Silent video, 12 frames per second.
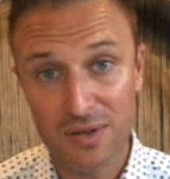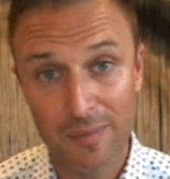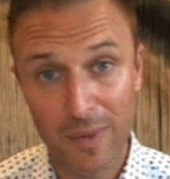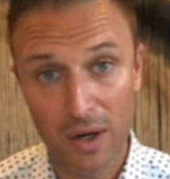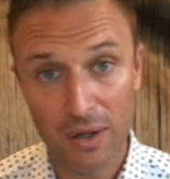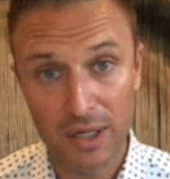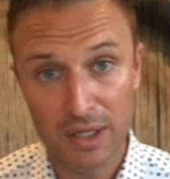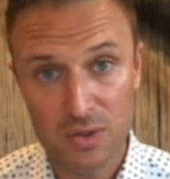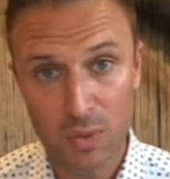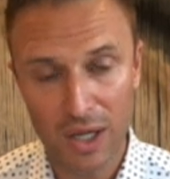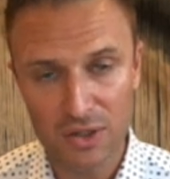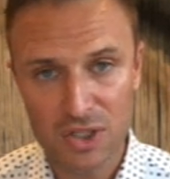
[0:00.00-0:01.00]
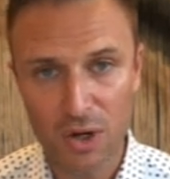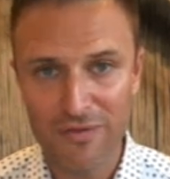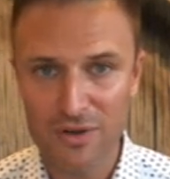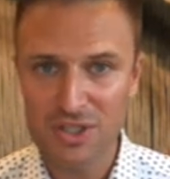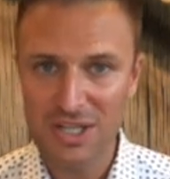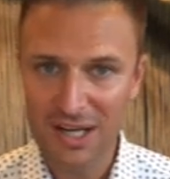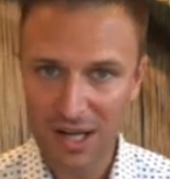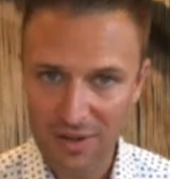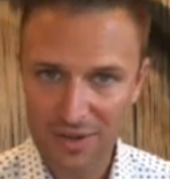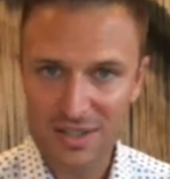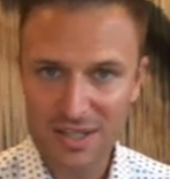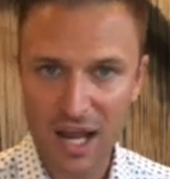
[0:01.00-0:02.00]
the market as well. So if you're sitting on
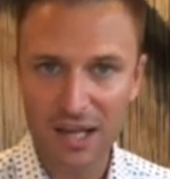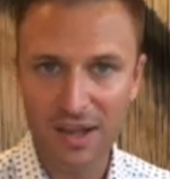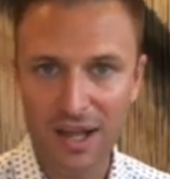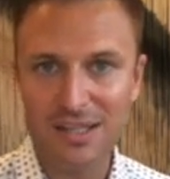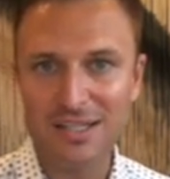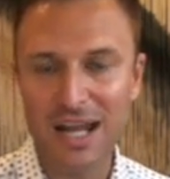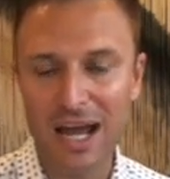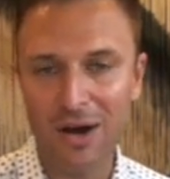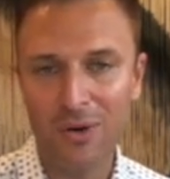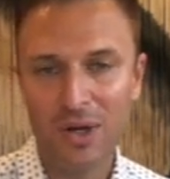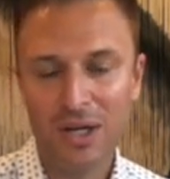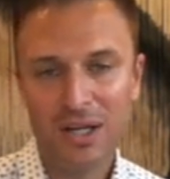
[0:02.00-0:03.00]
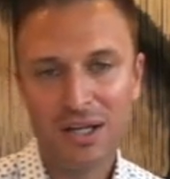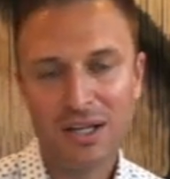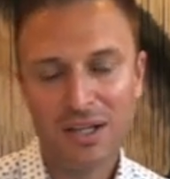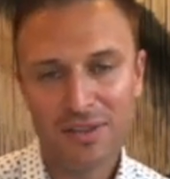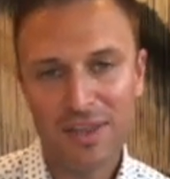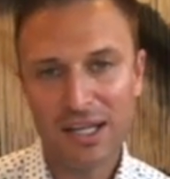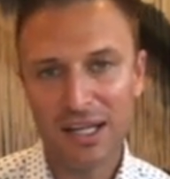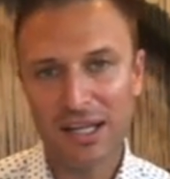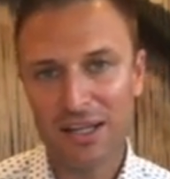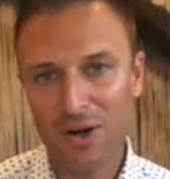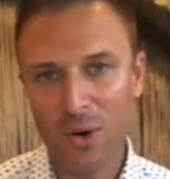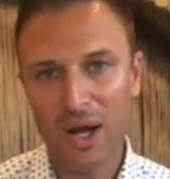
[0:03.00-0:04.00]
the sidelines now, thinking,
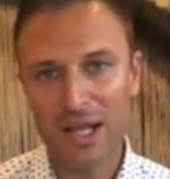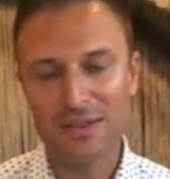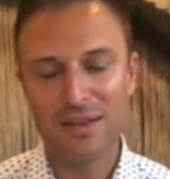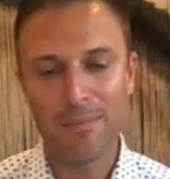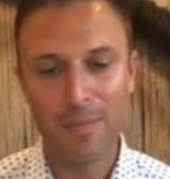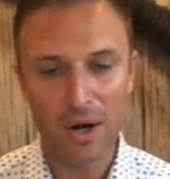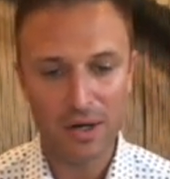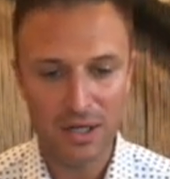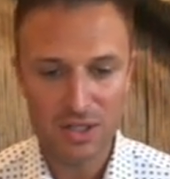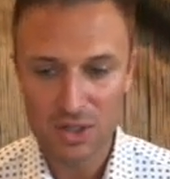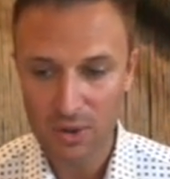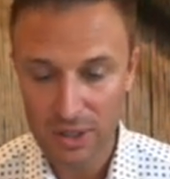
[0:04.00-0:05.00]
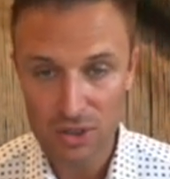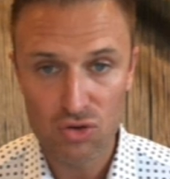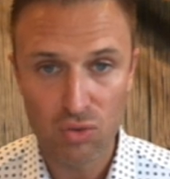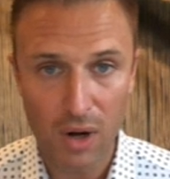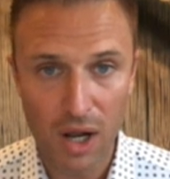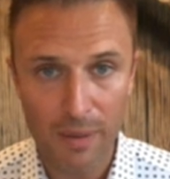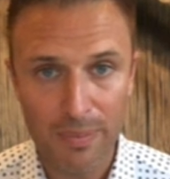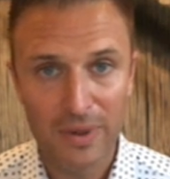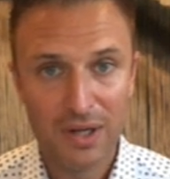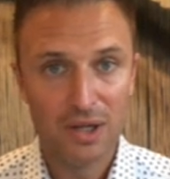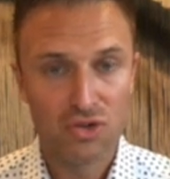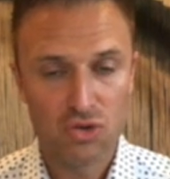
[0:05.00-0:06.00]
you know what, the market is going to drop
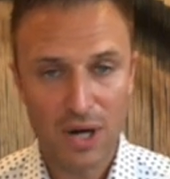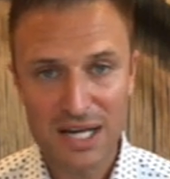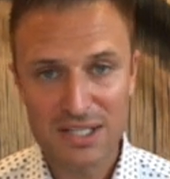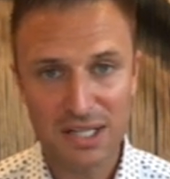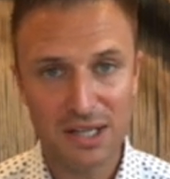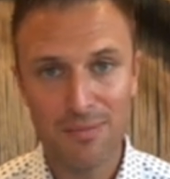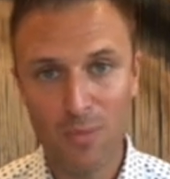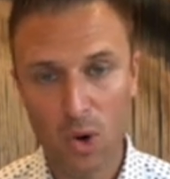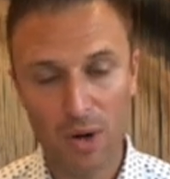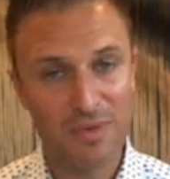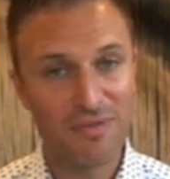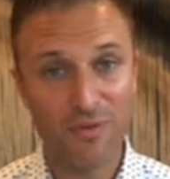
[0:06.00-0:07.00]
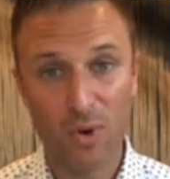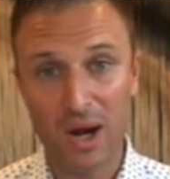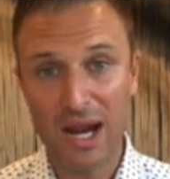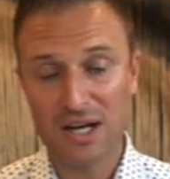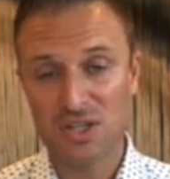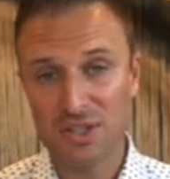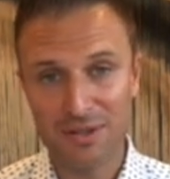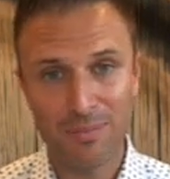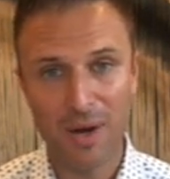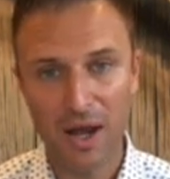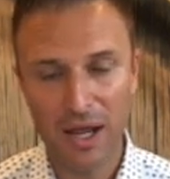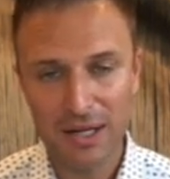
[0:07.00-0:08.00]
drastically more before I actually
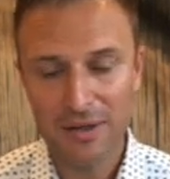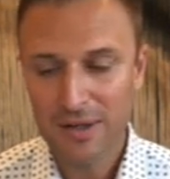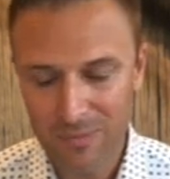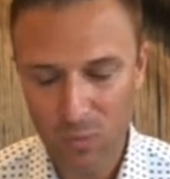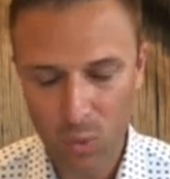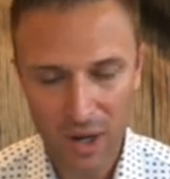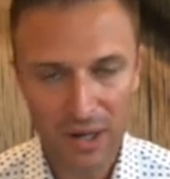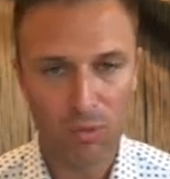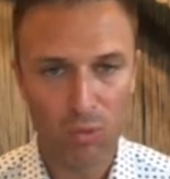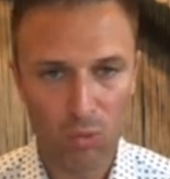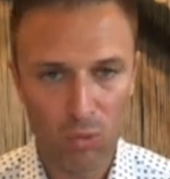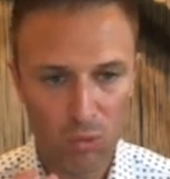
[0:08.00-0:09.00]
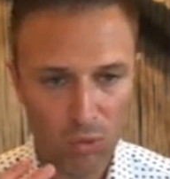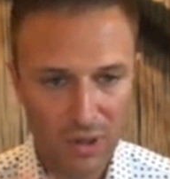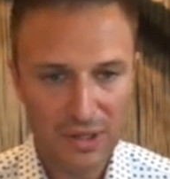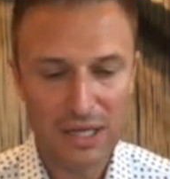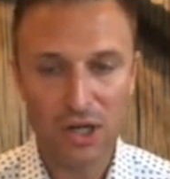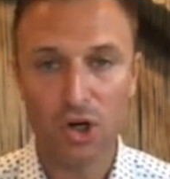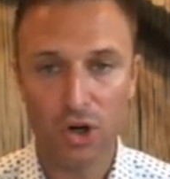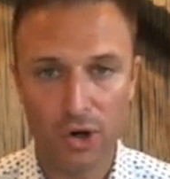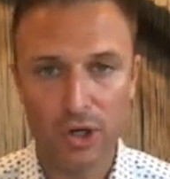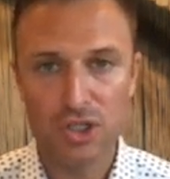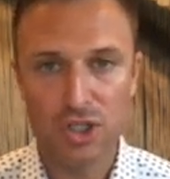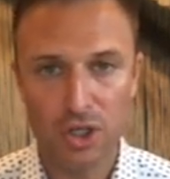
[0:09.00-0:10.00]
buy, want to really
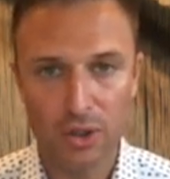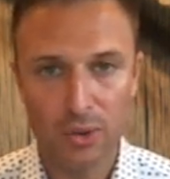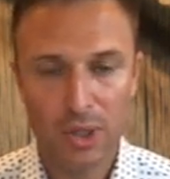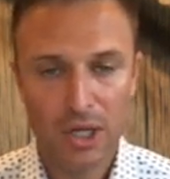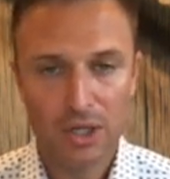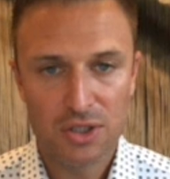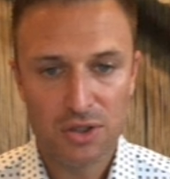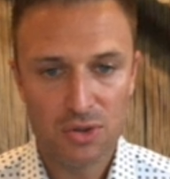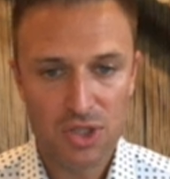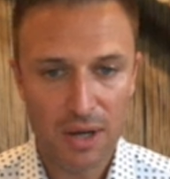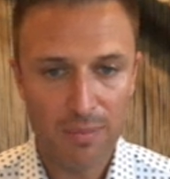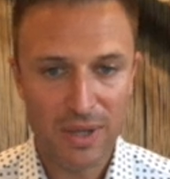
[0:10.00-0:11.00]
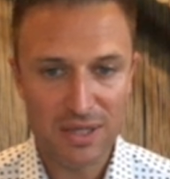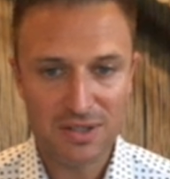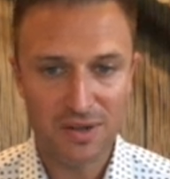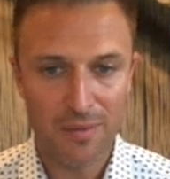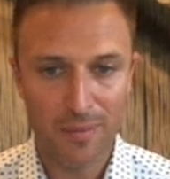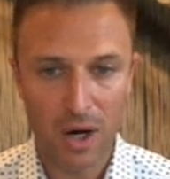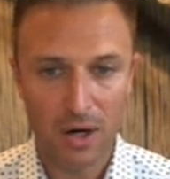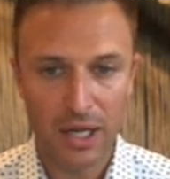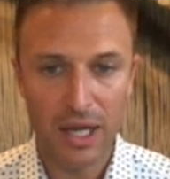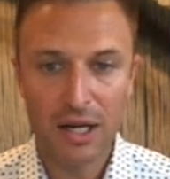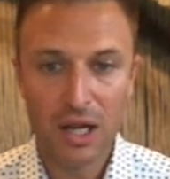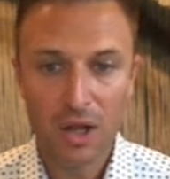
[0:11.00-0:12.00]
encourage you to jump into the
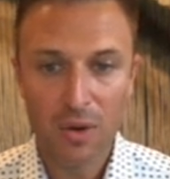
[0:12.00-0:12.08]
market.